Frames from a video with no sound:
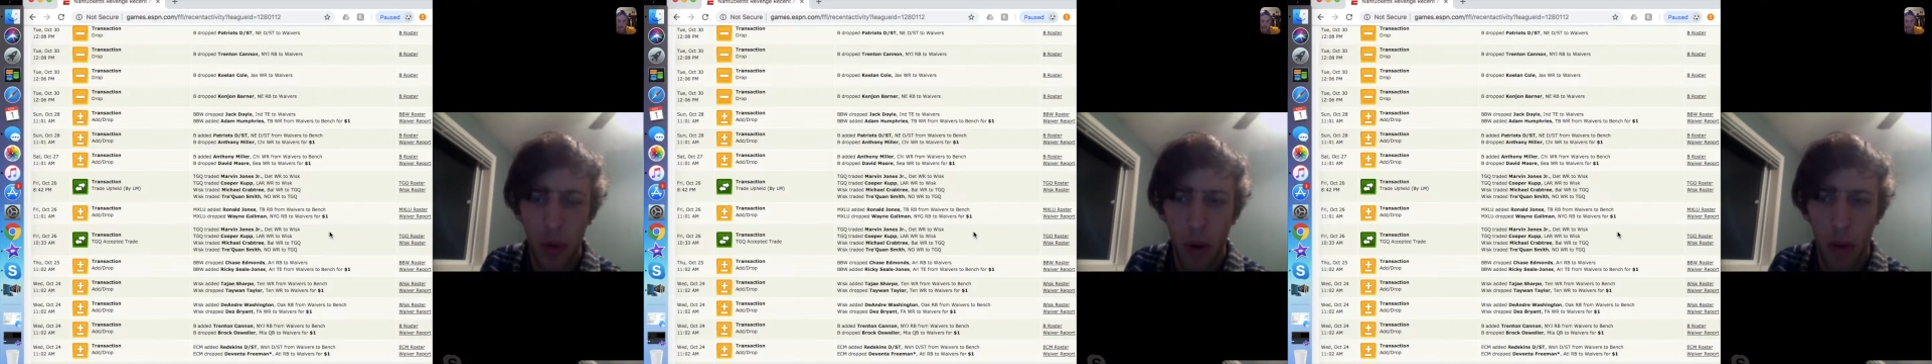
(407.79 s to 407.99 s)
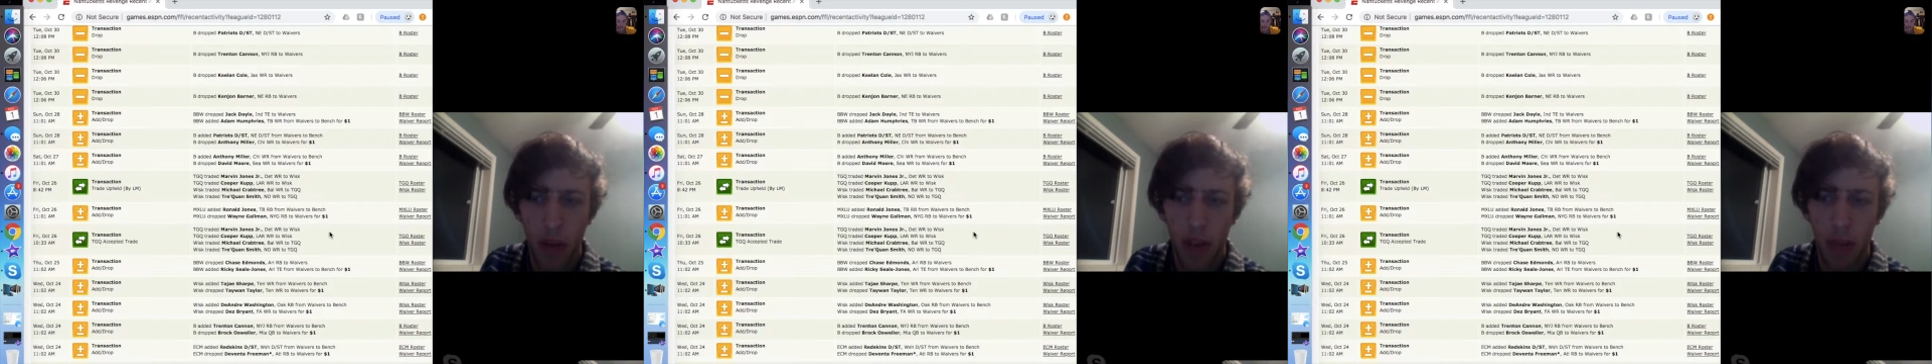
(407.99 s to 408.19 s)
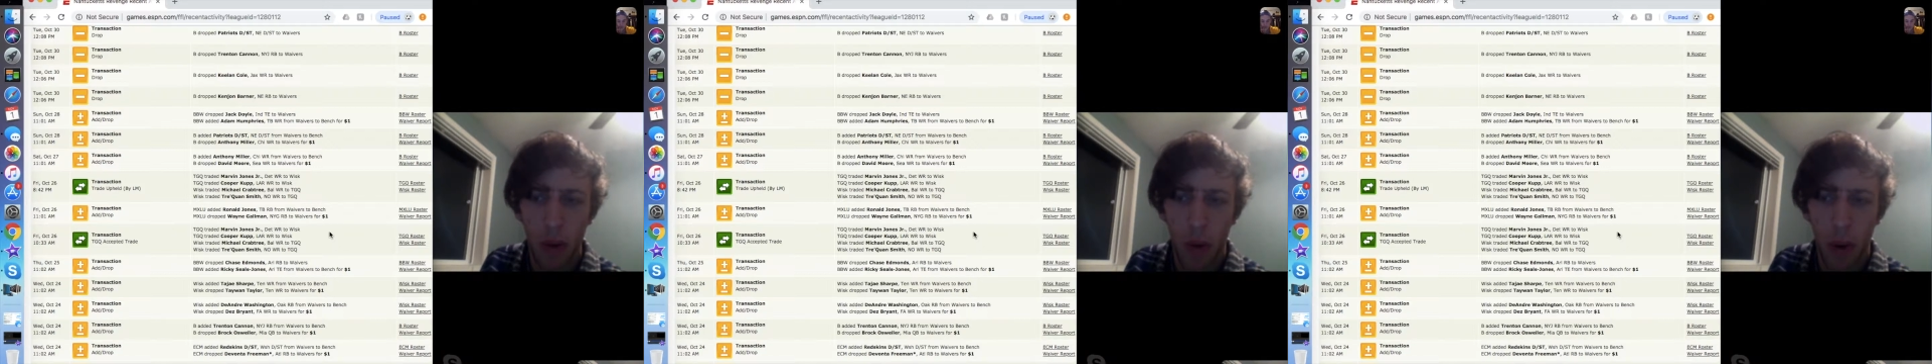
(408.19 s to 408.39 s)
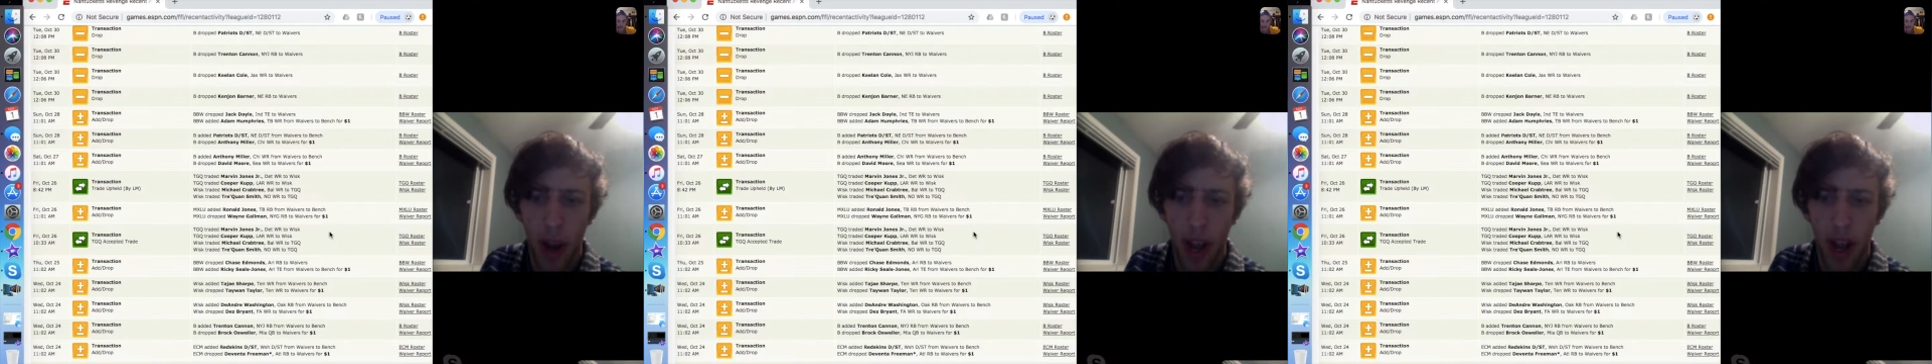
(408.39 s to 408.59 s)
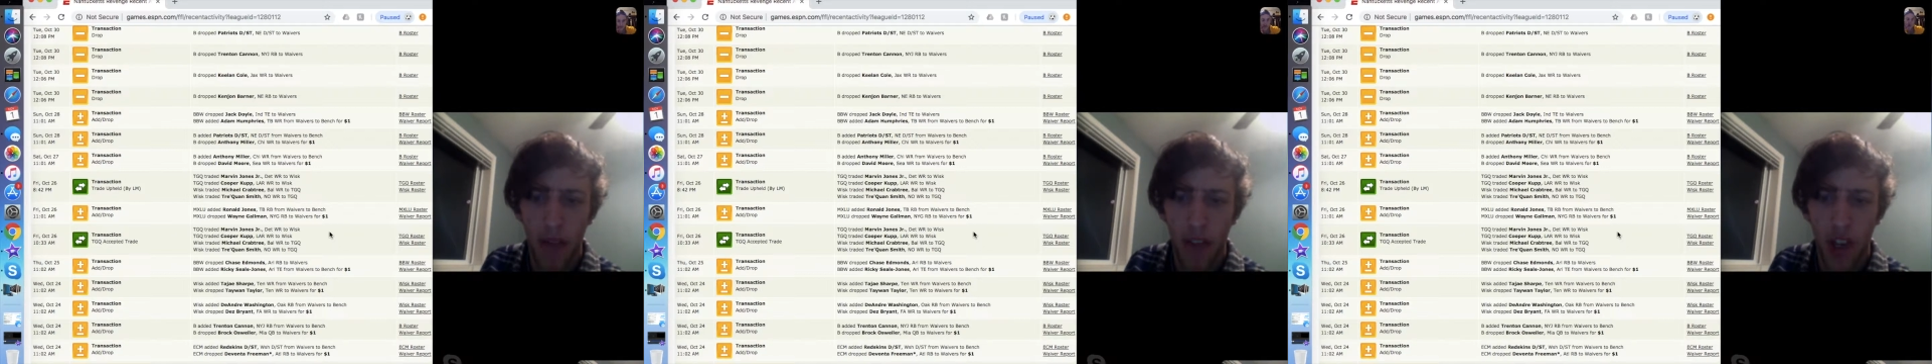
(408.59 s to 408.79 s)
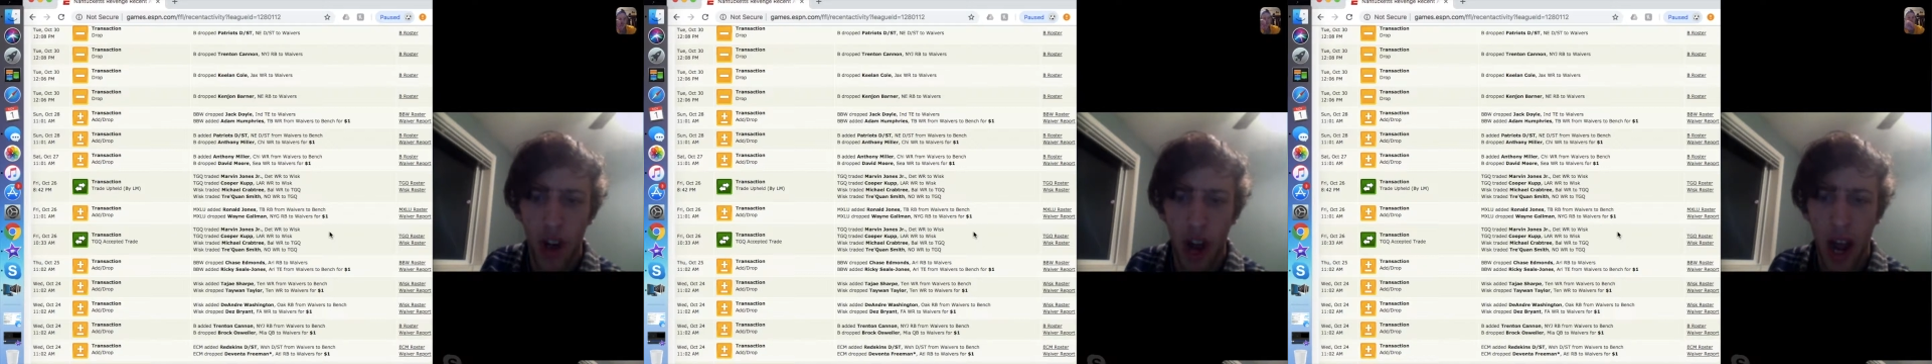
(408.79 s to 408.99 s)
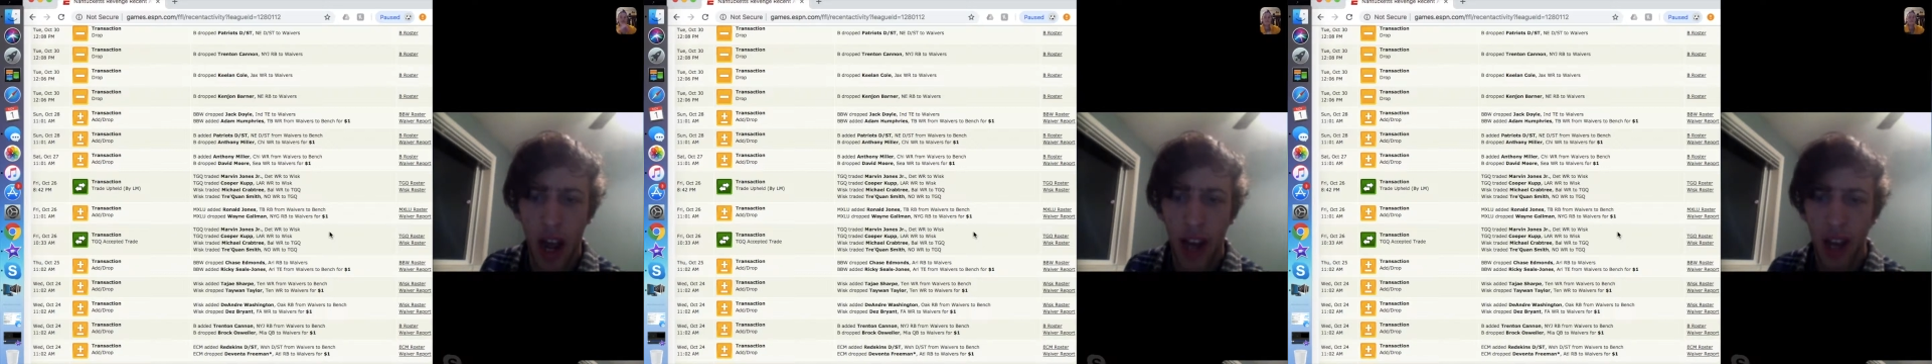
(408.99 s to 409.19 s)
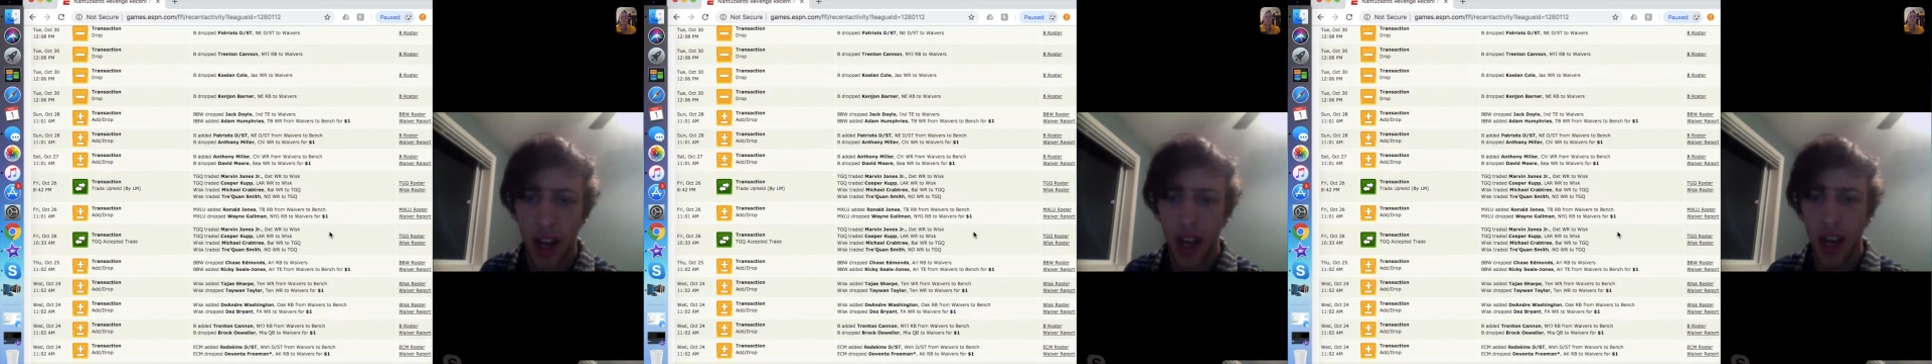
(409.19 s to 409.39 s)
What was the point of
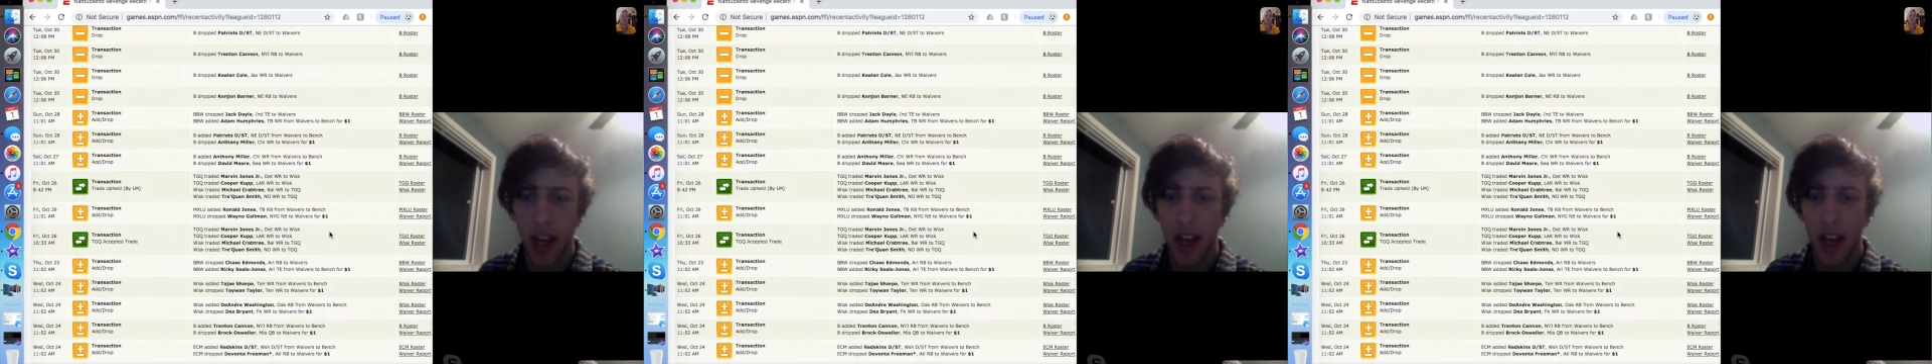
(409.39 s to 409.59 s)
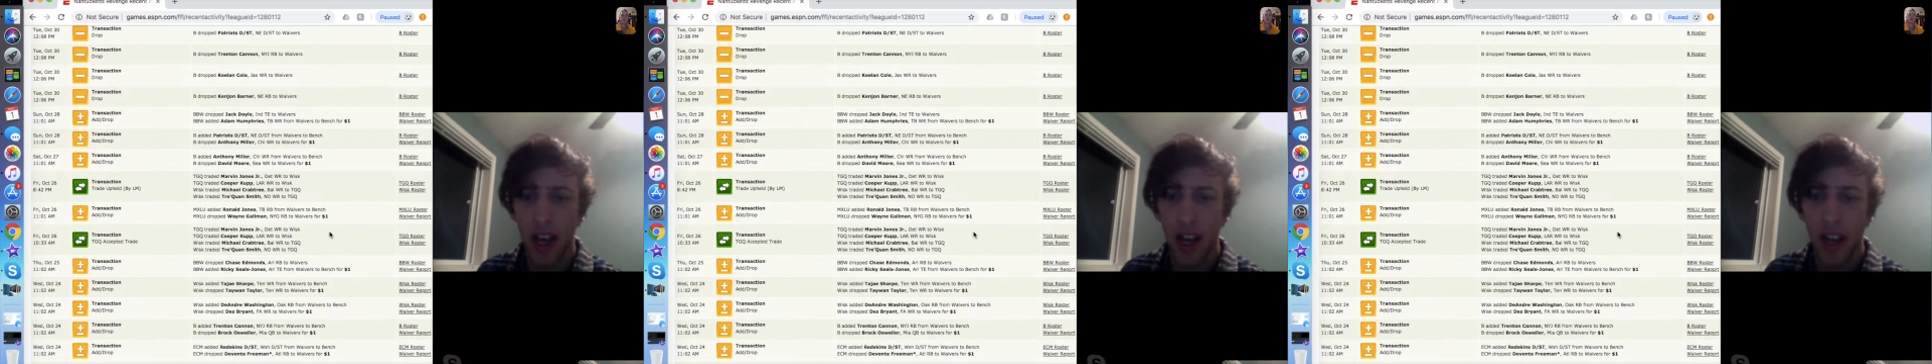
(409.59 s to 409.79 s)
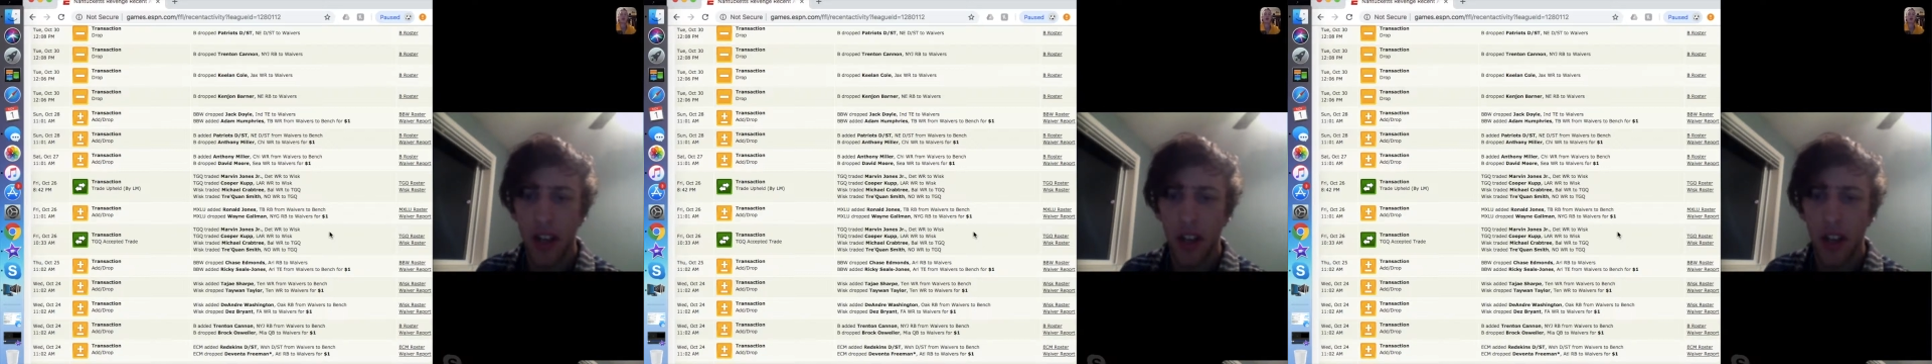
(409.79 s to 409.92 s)
trying to